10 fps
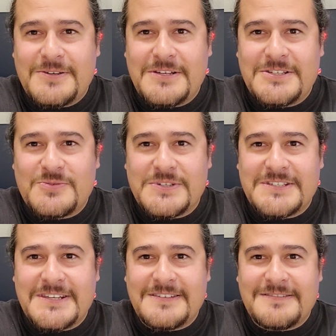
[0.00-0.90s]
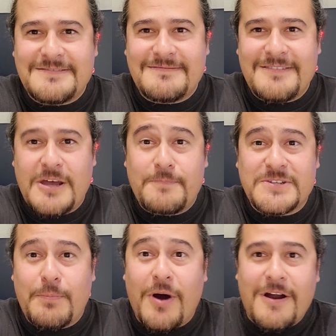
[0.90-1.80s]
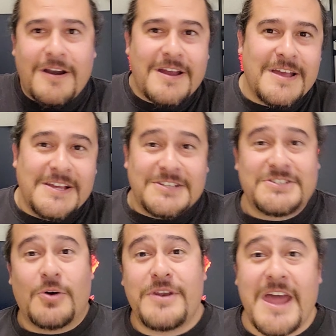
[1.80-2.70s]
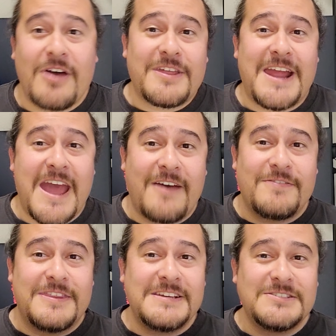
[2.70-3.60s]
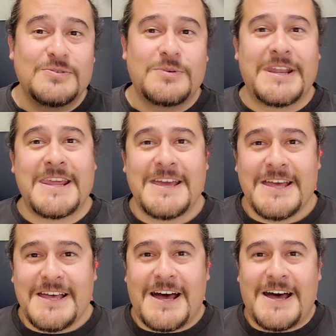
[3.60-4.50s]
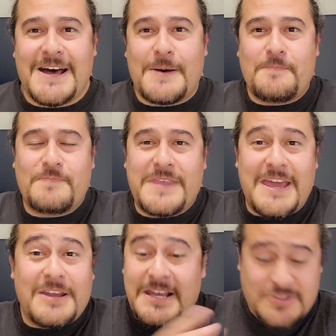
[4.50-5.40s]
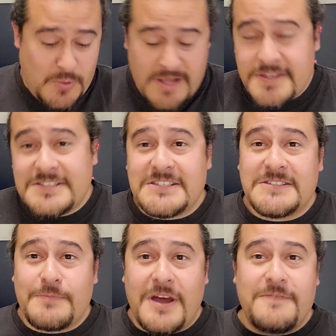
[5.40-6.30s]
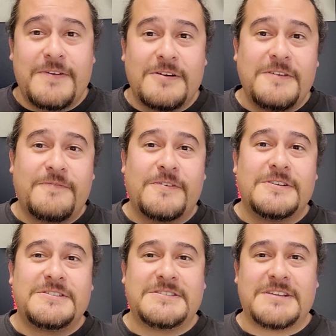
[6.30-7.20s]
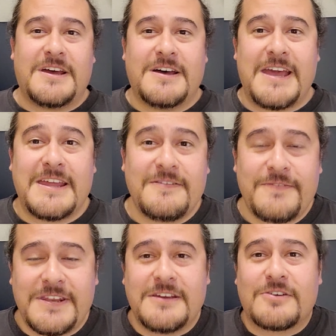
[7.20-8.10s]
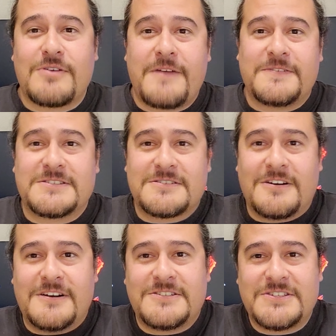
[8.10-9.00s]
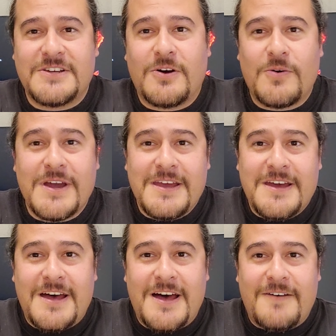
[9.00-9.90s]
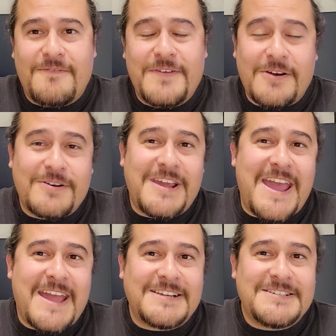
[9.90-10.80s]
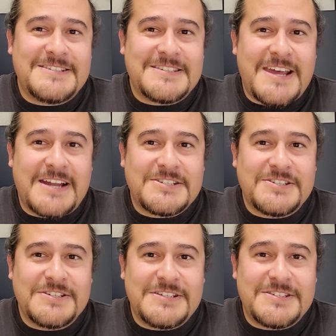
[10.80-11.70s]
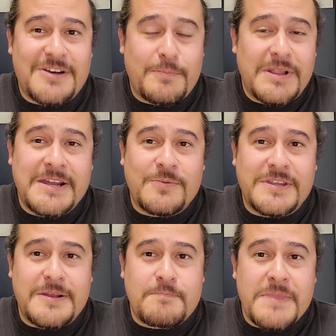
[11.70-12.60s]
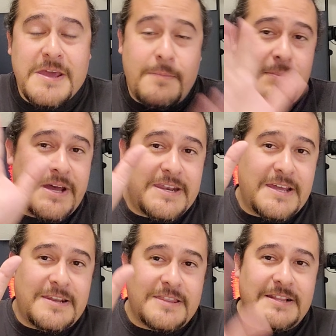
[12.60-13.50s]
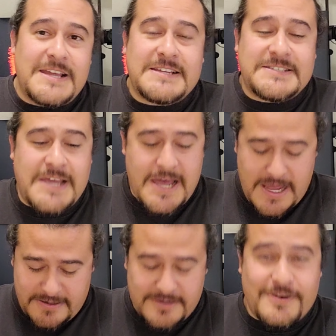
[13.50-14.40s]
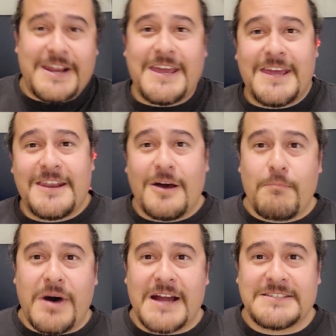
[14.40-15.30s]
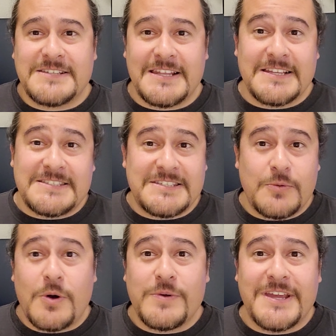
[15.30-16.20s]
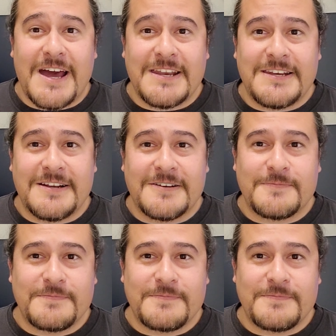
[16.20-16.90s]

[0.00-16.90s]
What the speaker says: just wasn't up to par. So now that I have this one, and as well, this is my very first NVIDIA graphics card. So very anxious to actually start playing with it. But nonetheless, I'm gonna go right ahead and unbox it. Let's see what we got in here.